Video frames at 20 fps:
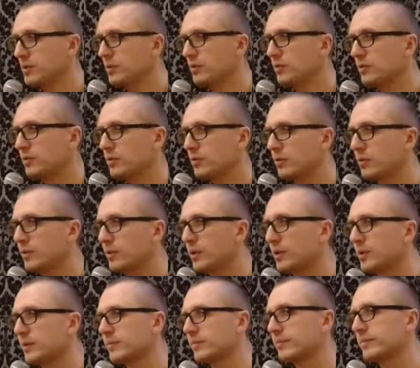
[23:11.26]

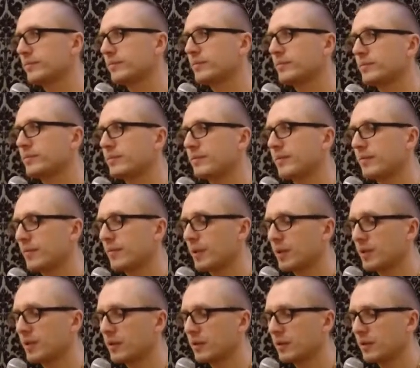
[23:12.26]
So
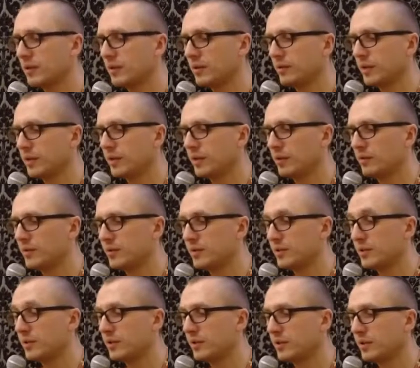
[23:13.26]
here we
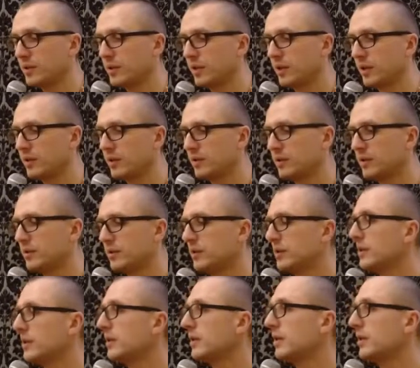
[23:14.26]
see a king,
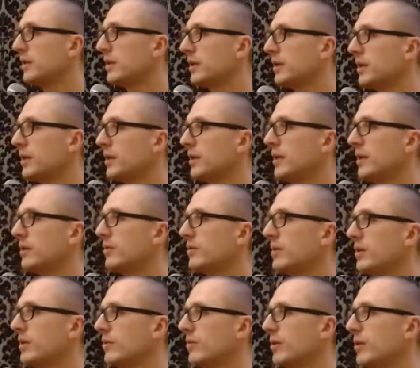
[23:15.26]
he
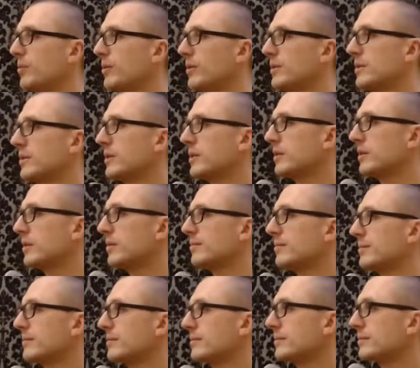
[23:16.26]
give up his
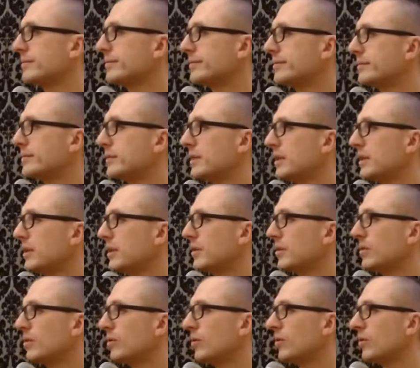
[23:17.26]
kingdom,
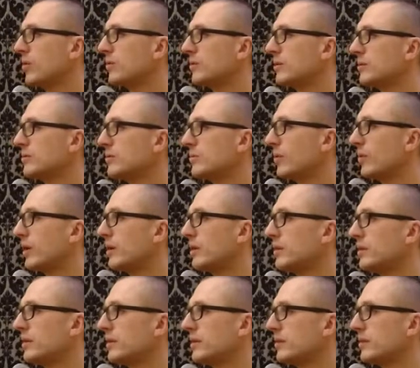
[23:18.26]
all this
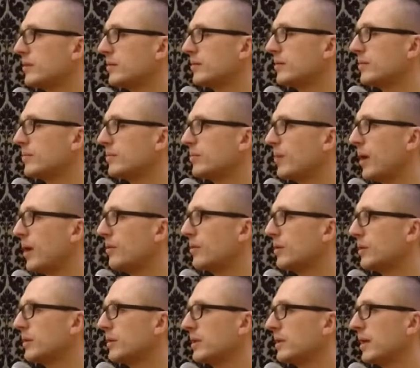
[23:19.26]
wealth,
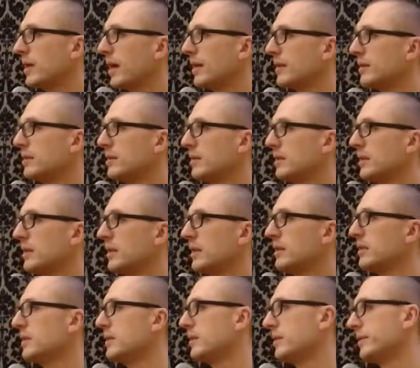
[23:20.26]
power he had,
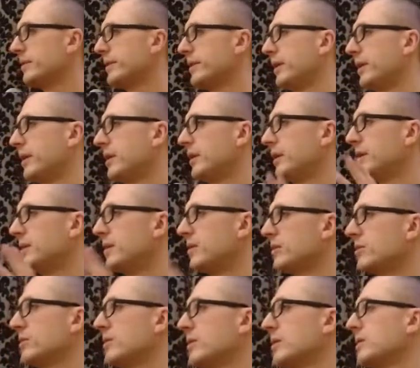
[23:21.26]
he delegated
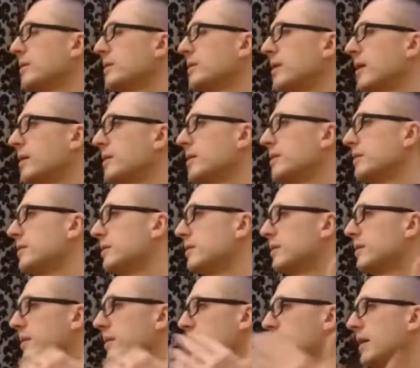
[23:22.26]
to his sons,
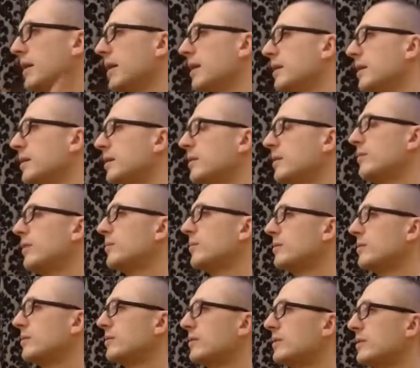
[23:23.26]
and he gave up
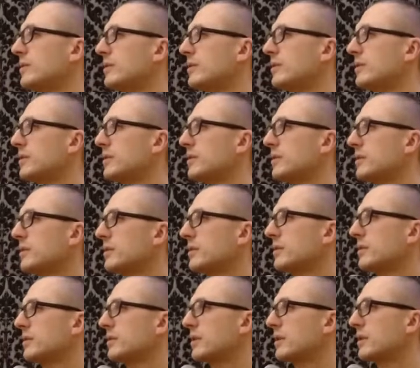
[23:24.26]

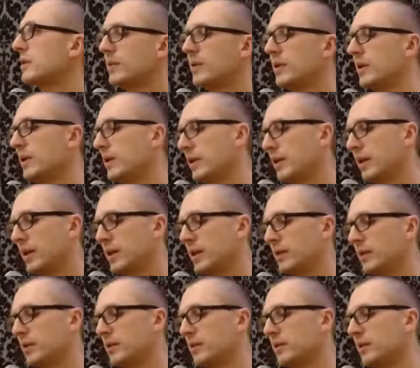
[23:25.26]
his kingdom
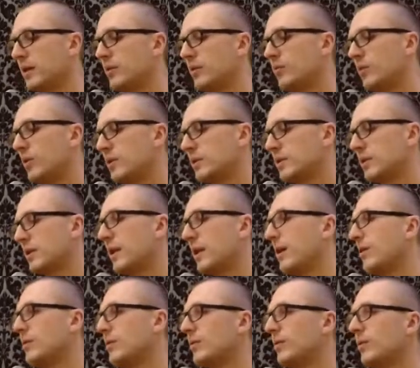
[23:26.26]
and kind of walks
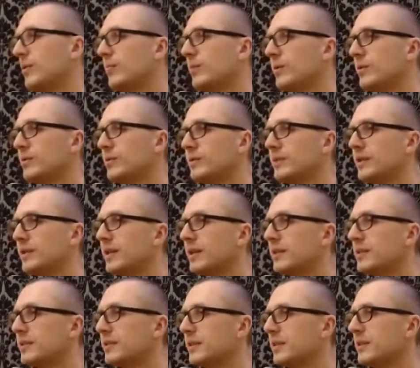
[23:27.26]
around almost
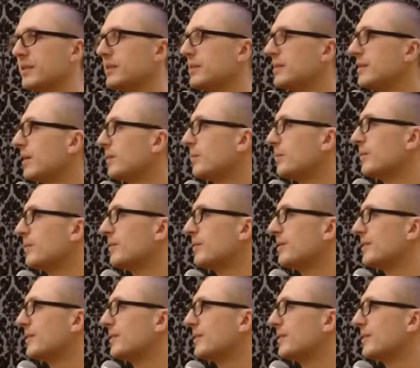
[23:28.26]
as a dumb